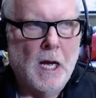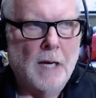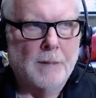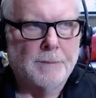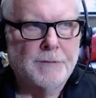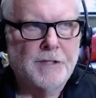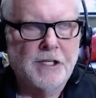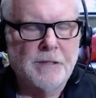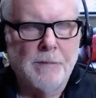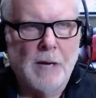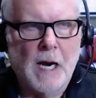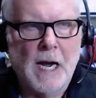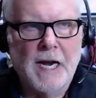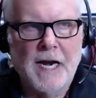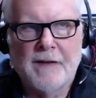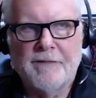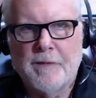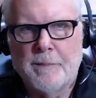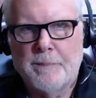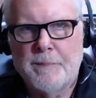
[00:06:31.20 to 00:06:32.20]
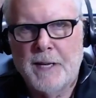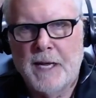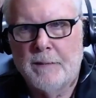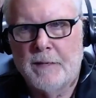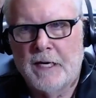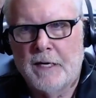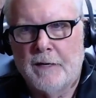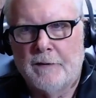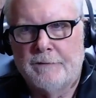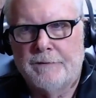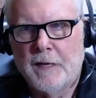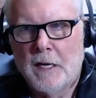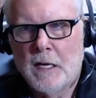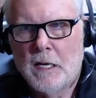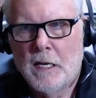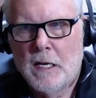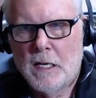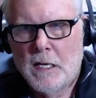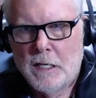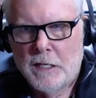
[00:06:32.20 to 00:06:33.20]
She might have a payment of
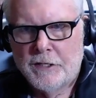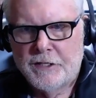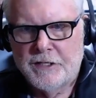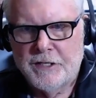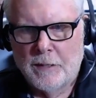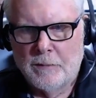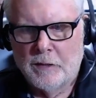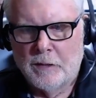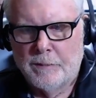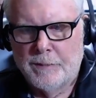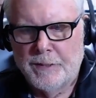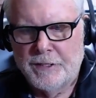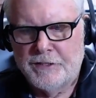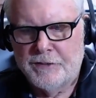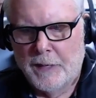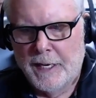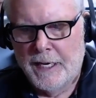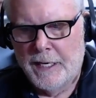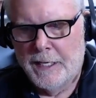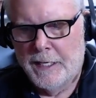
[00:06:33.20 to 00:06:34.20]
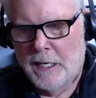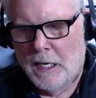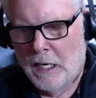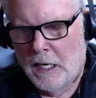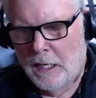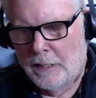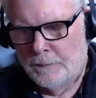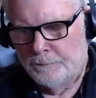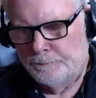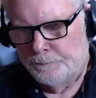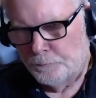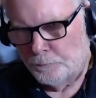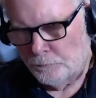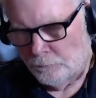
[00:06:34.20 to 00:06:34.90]
somewhere between, $150